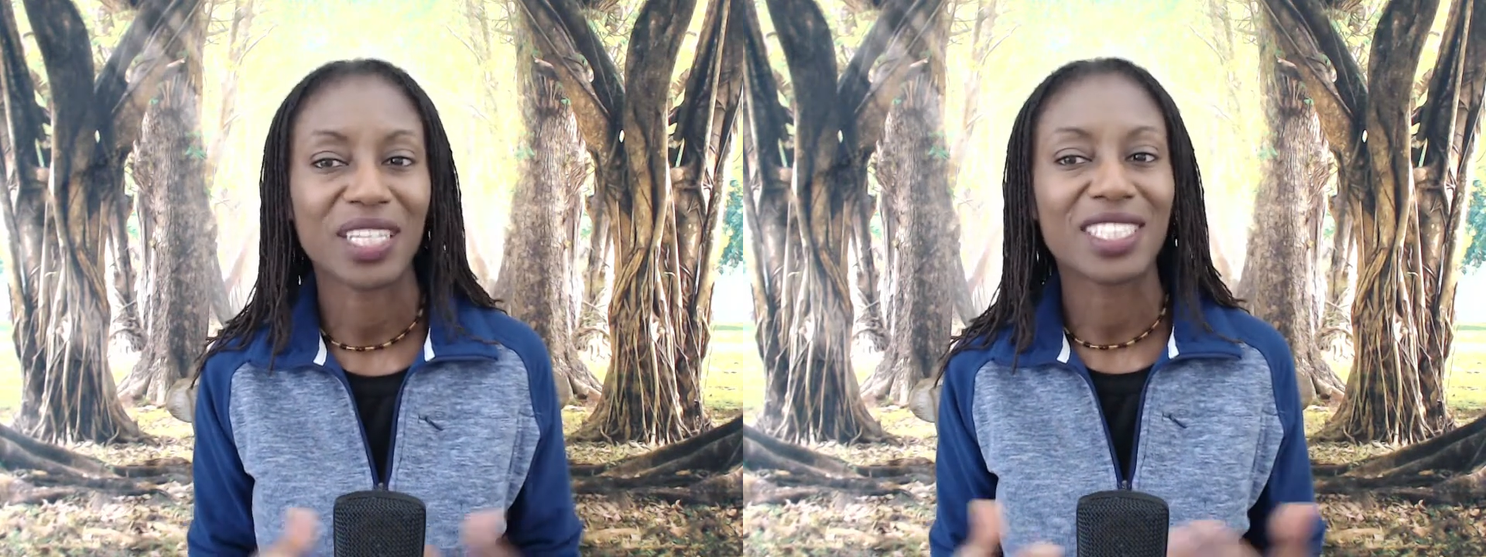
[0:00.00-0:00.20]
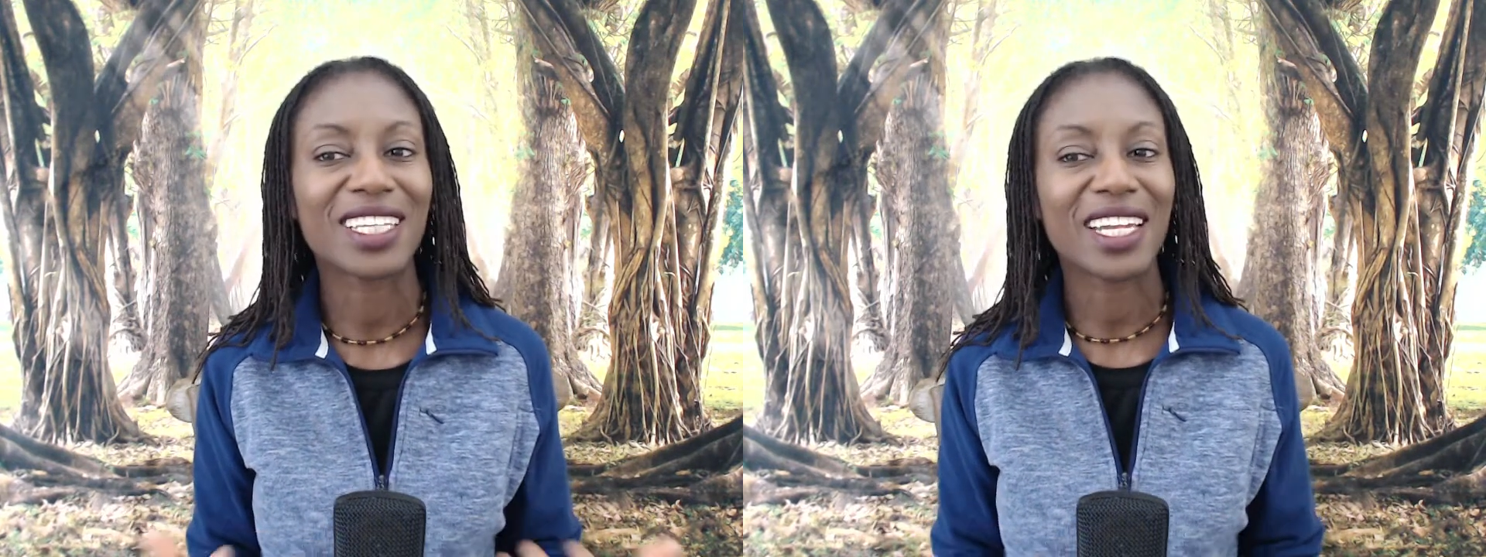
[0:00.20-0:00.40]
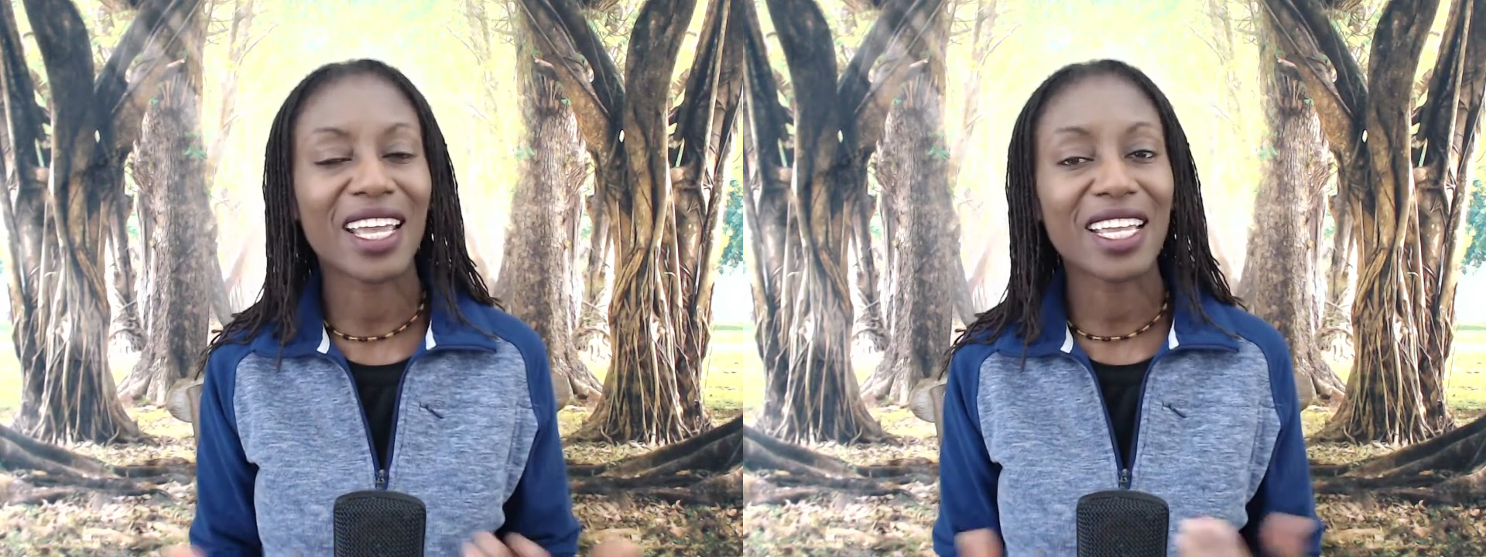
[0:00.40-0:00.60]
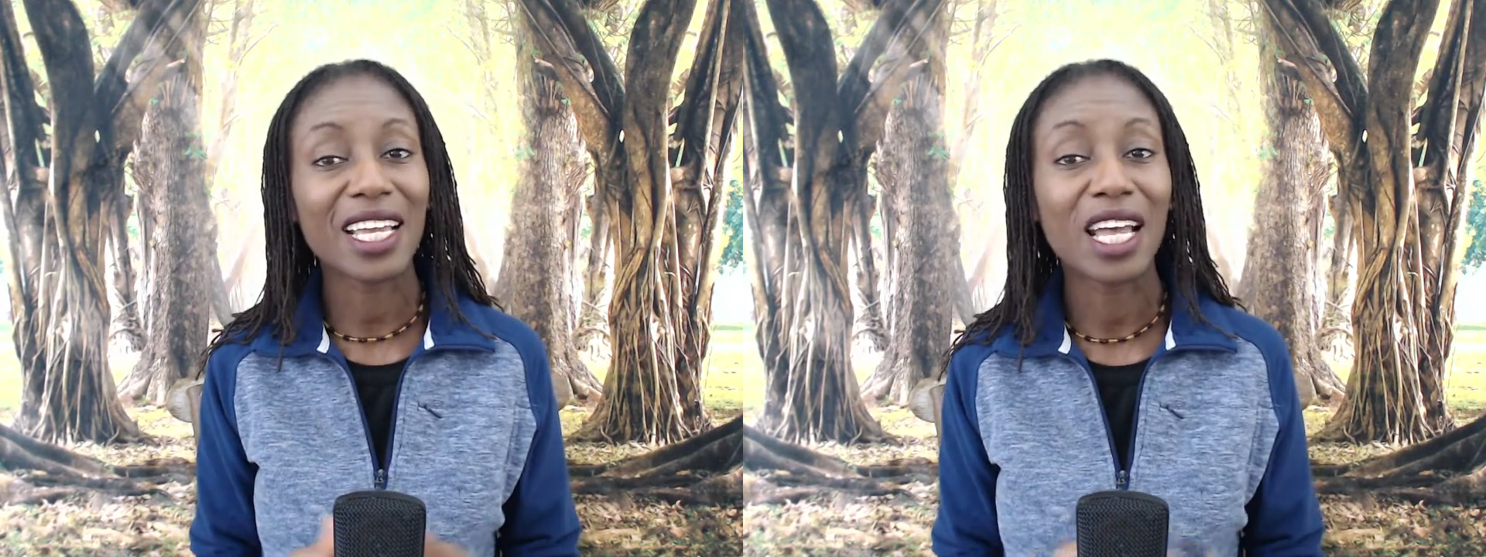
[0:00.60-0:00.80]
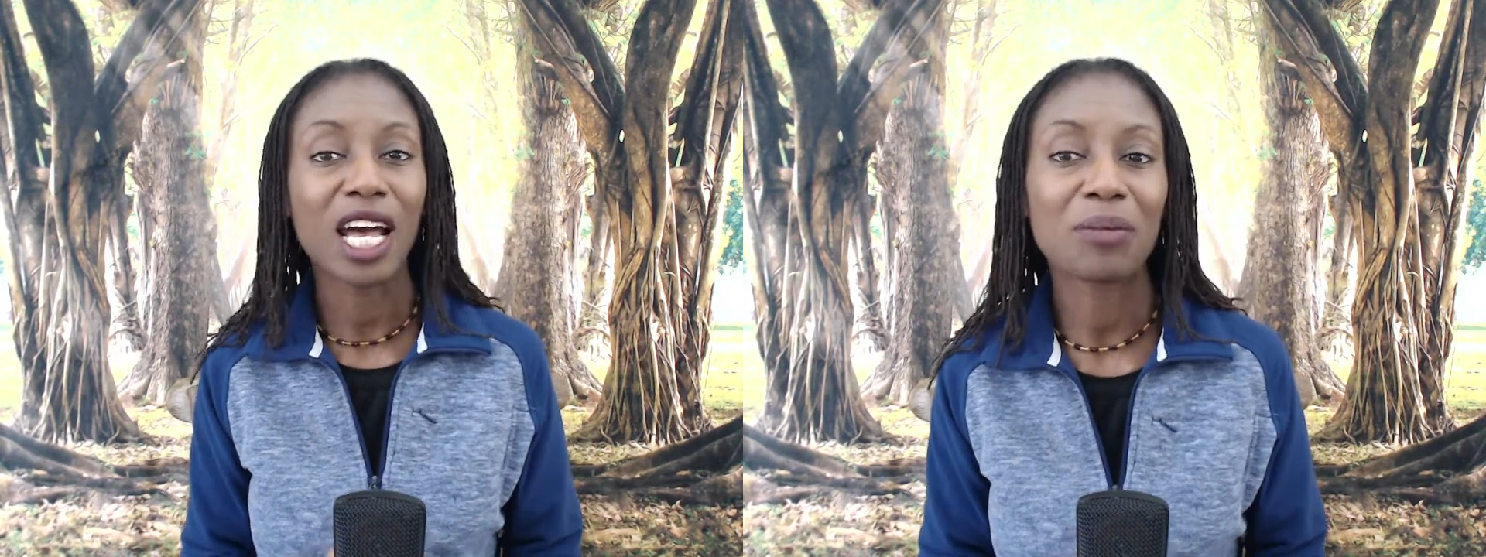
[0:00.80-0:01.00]
Today,
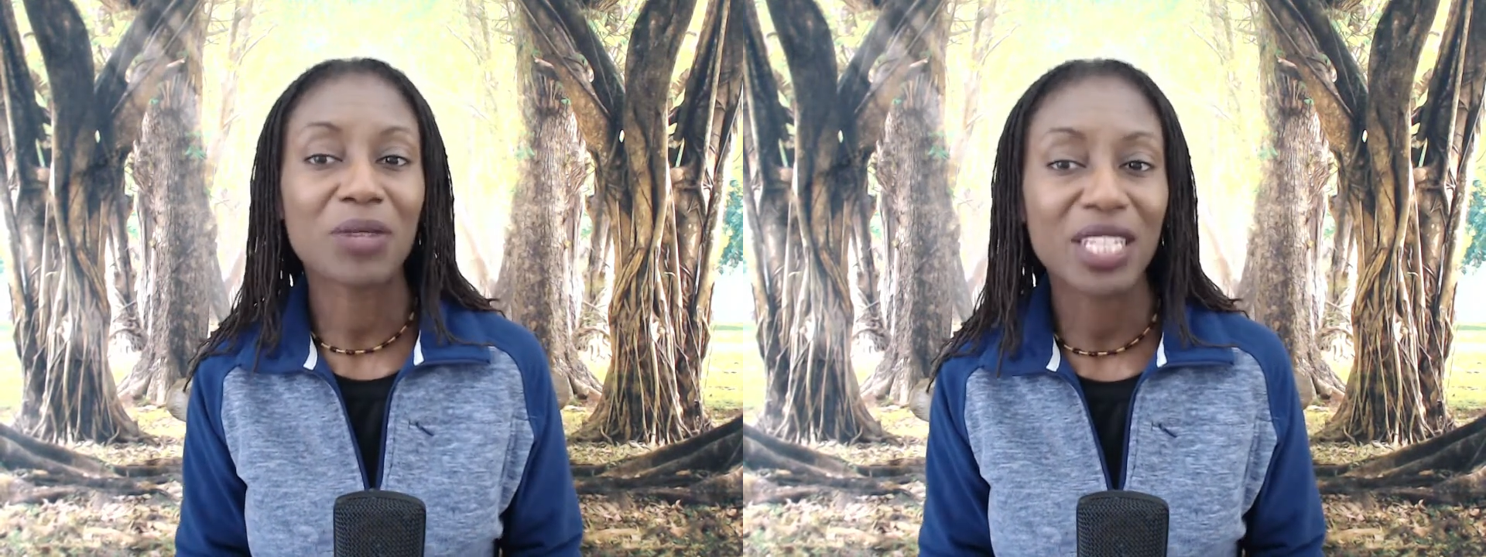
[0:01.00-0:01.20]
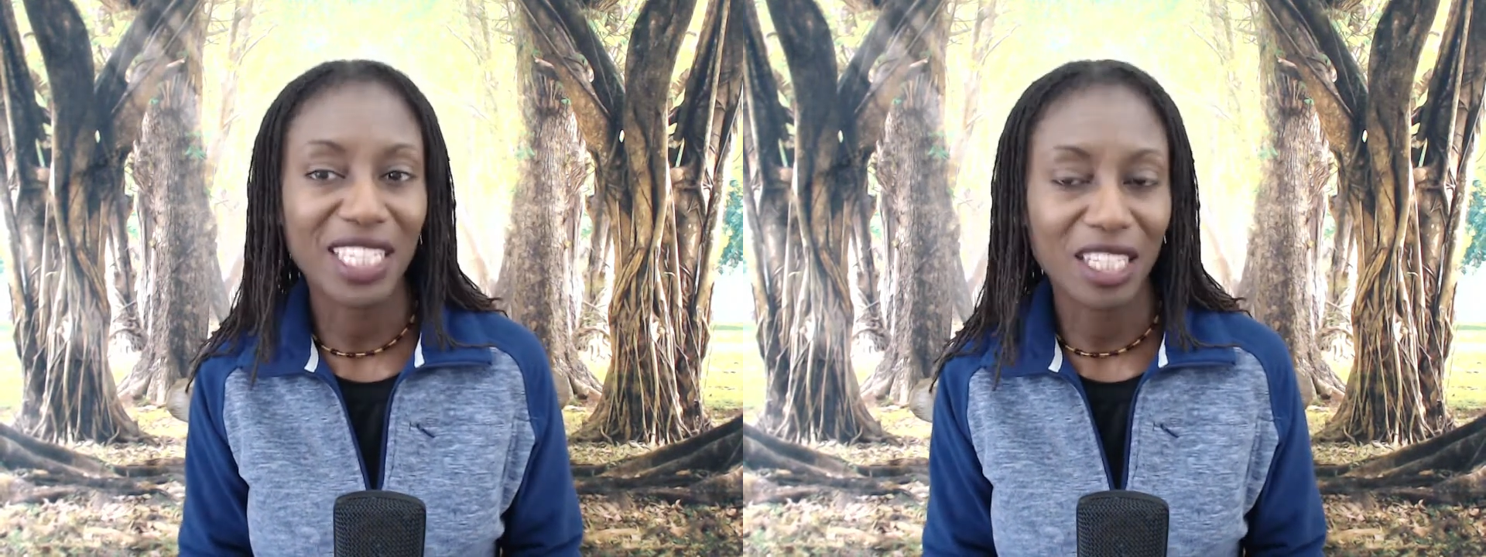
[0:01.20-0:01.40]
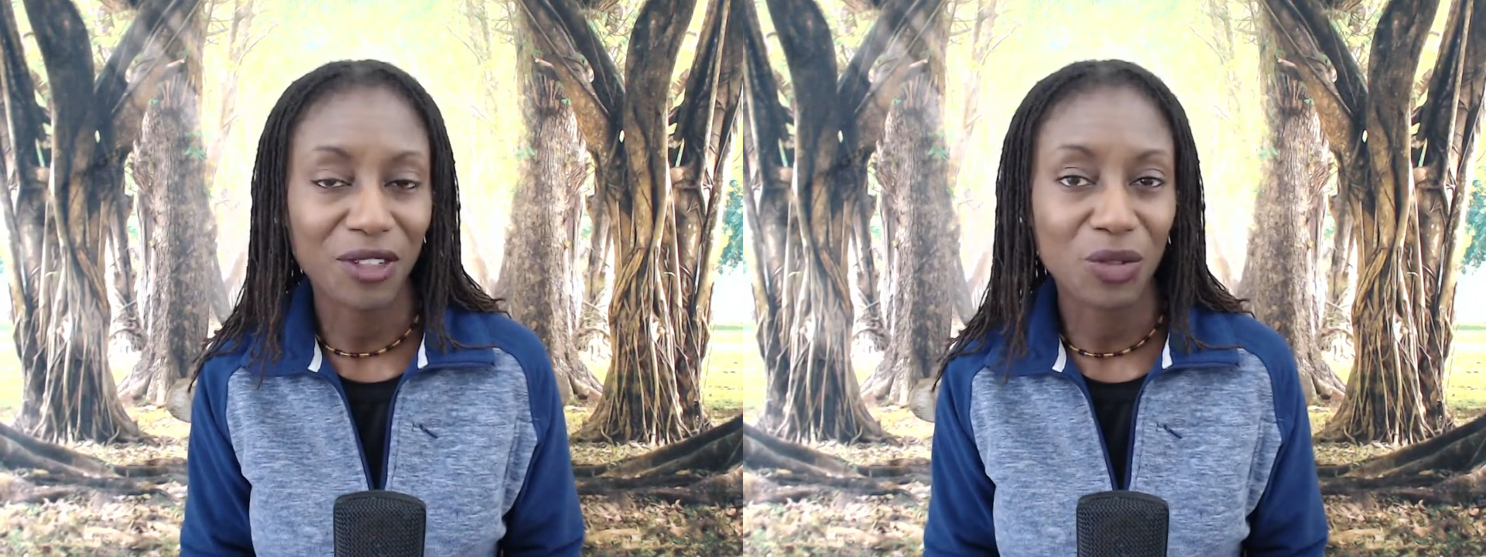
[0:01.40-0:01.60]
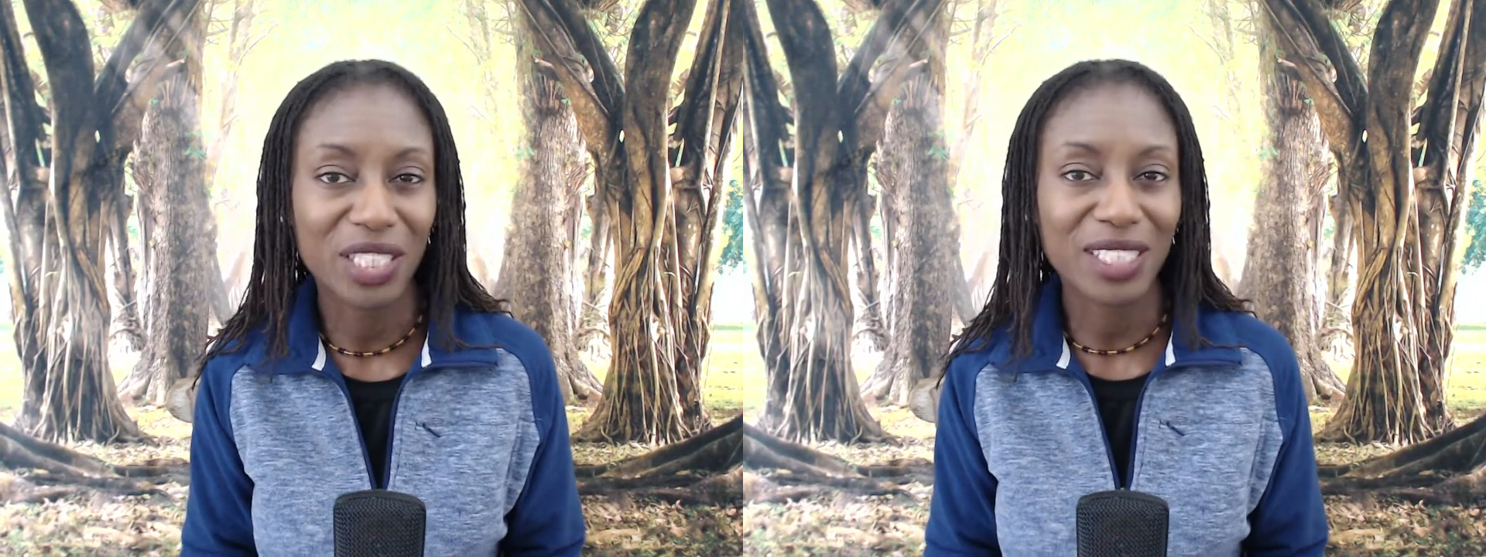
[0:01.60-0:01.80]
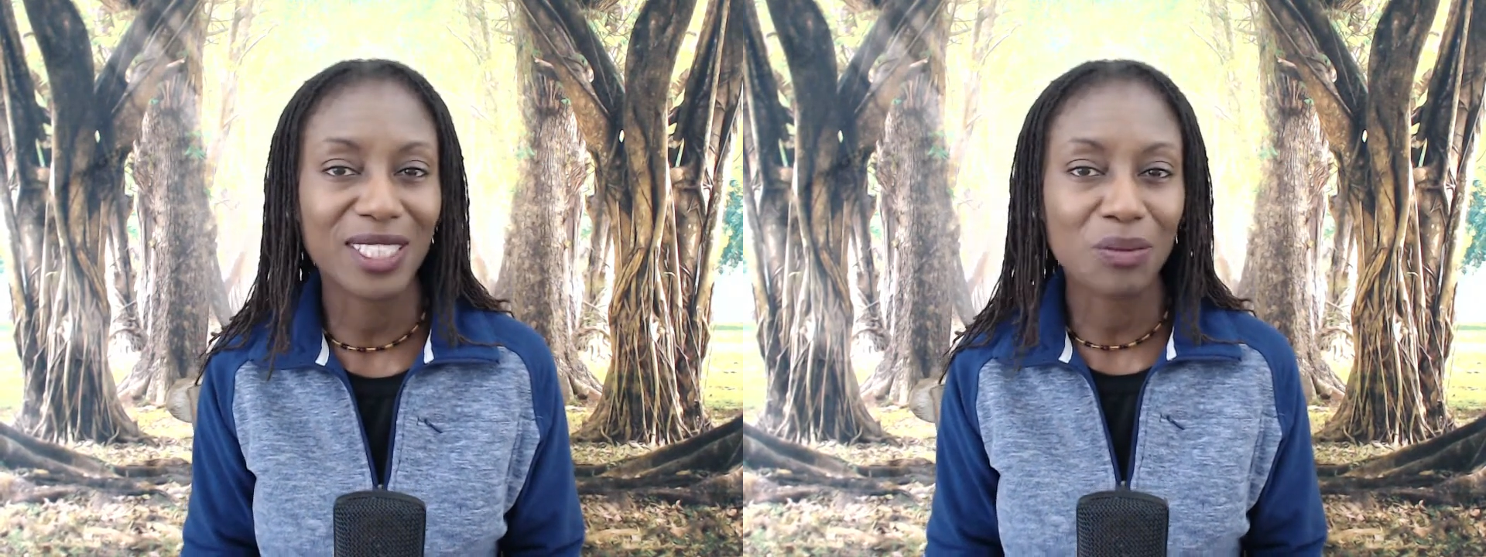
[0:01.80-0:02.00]
I'm going to give you a
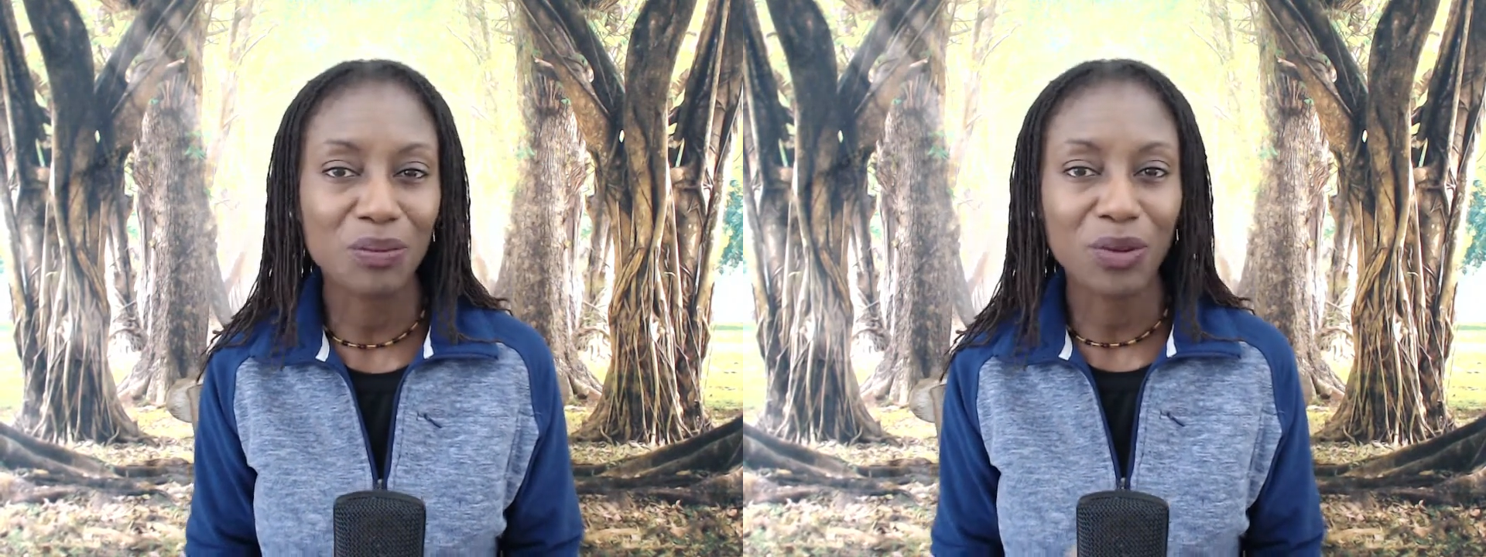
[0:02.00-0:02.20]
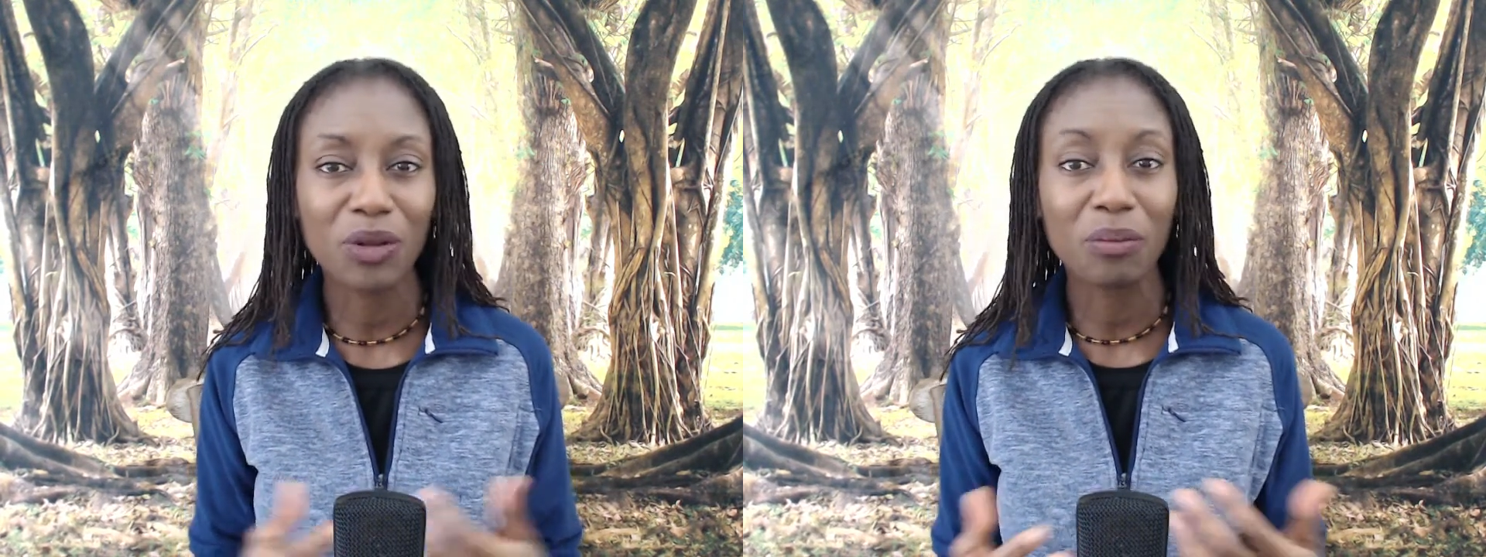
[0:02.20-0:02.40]
simple